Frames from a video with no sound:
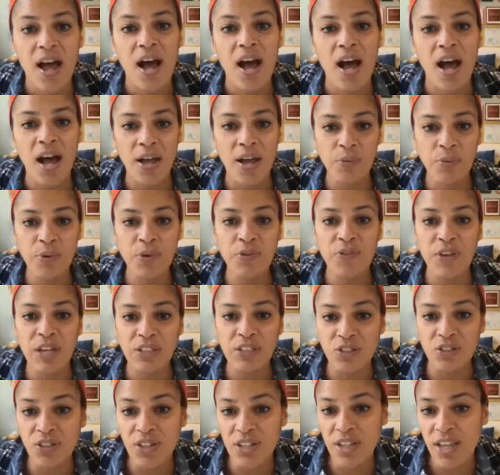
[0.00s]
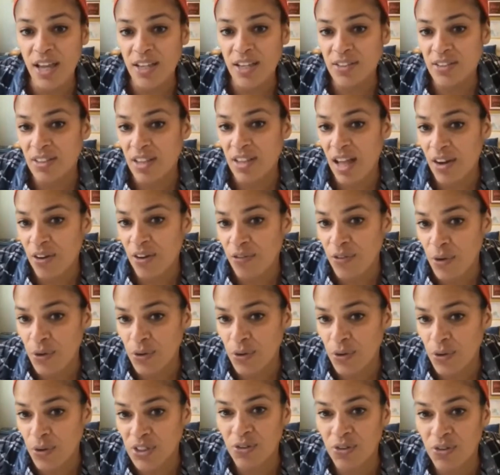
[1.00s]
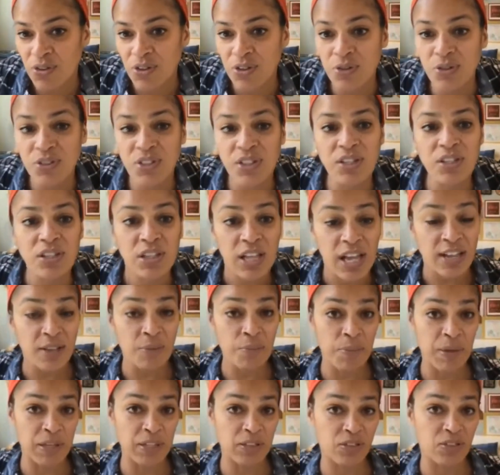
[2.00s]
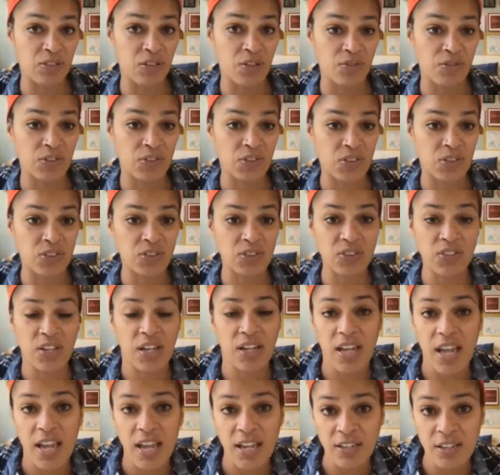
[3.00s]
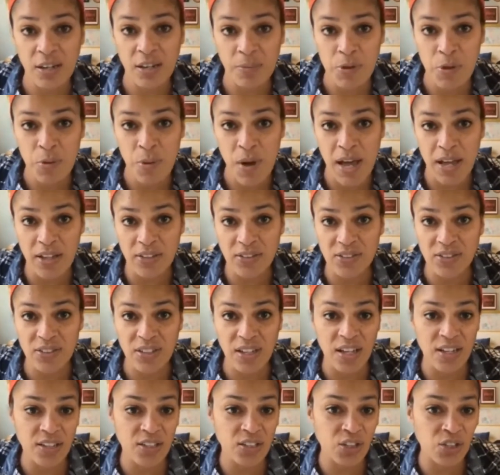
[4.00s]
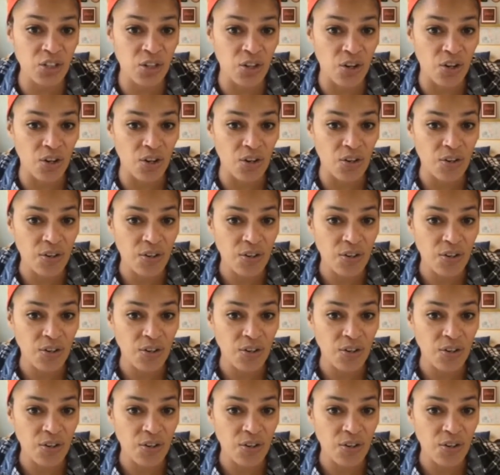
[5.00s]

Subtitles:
I would venture to guess a lot of folks here are using cloud-based services like AWS and Azure.